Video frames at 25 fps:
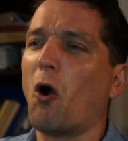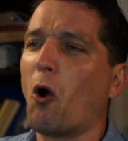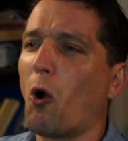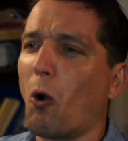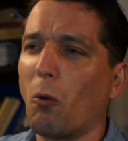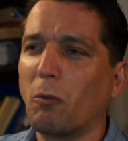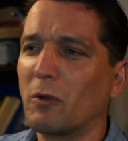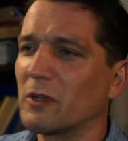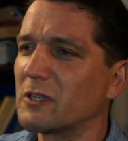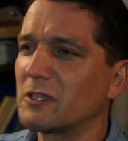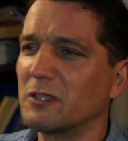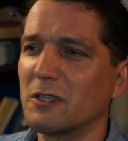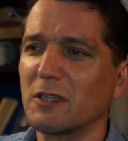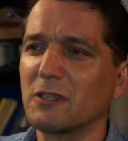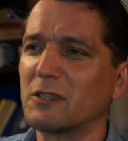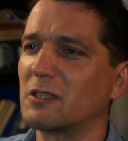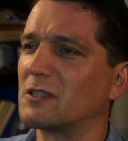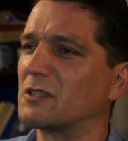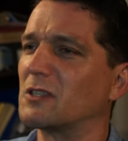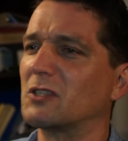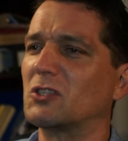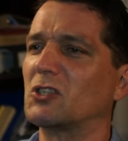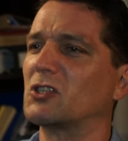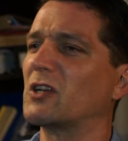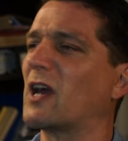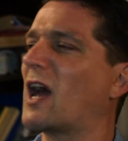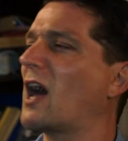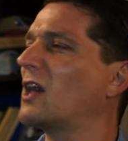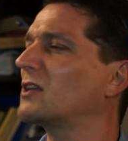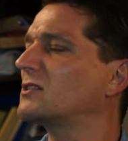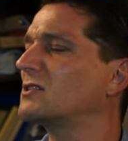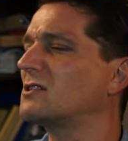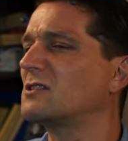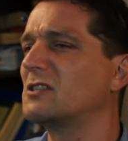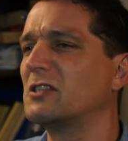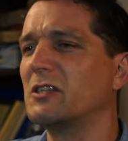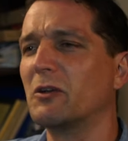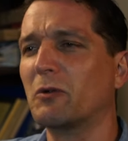homelessness as a
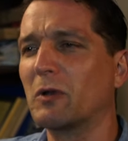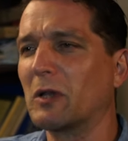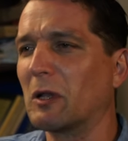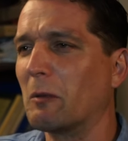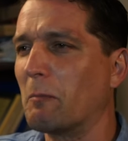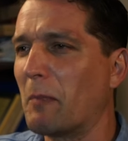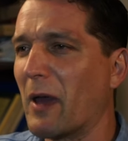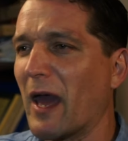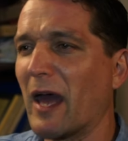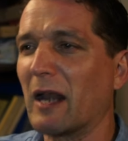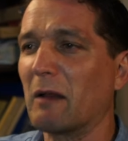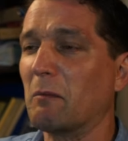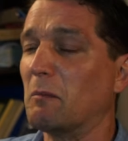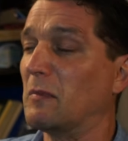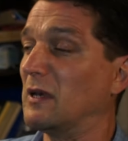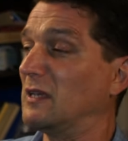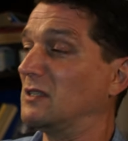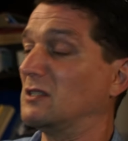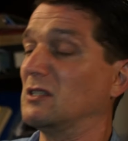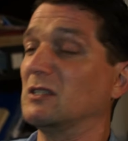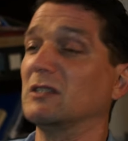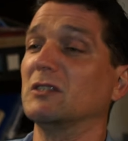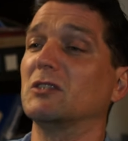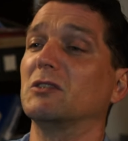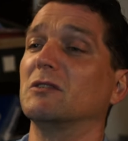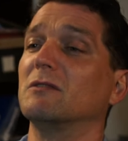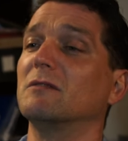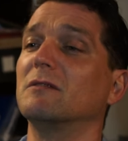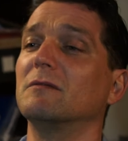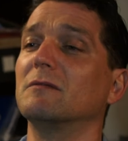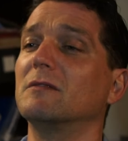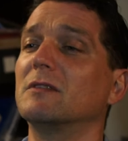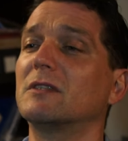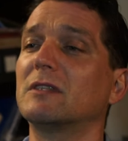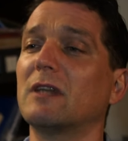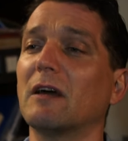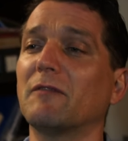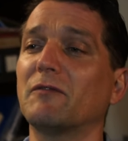child, serial abandonment,
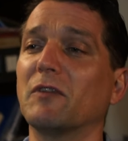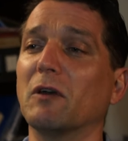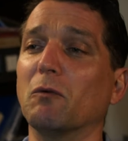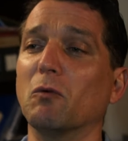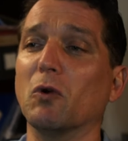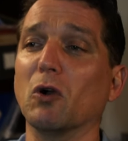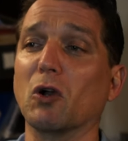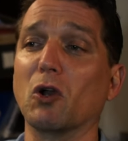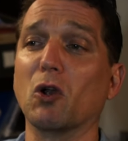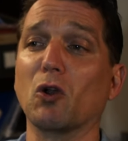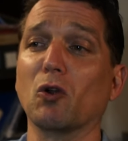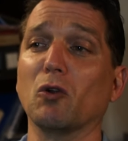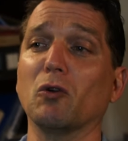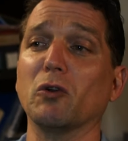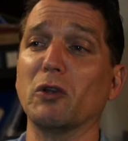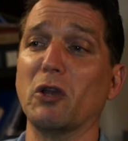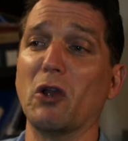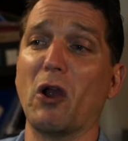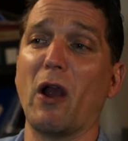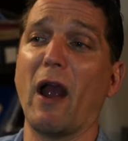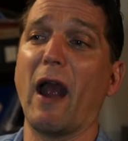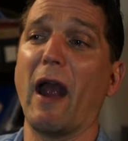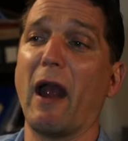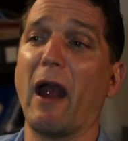stuff that will curl your